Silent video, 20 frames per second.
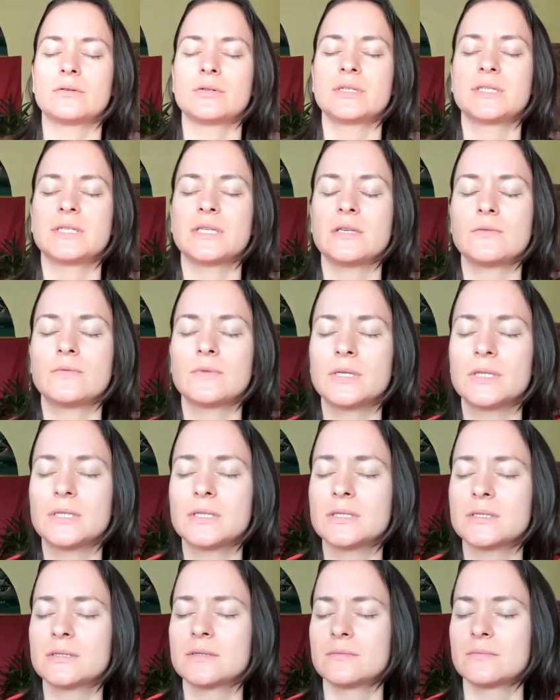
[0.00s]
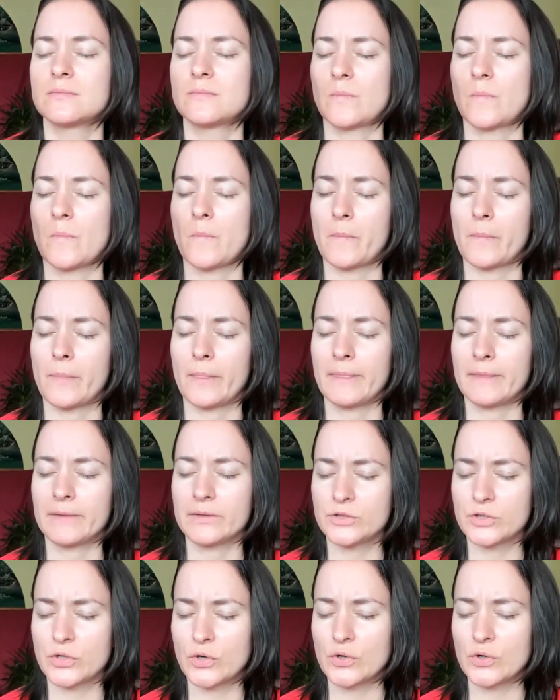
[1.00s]
receiving
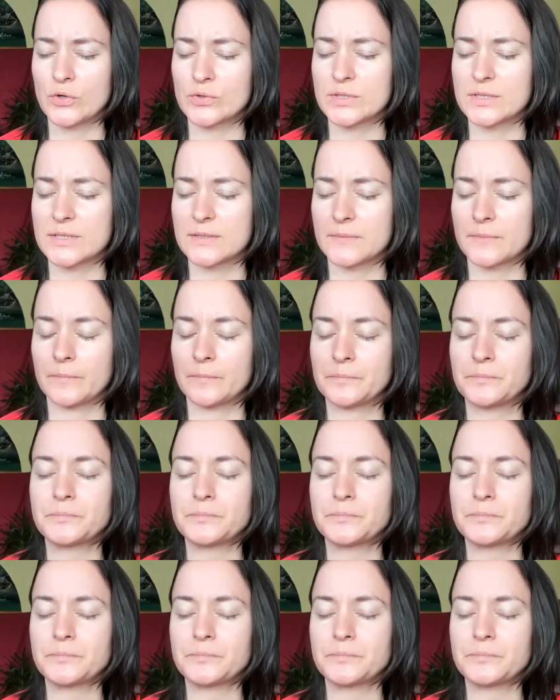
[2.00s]
those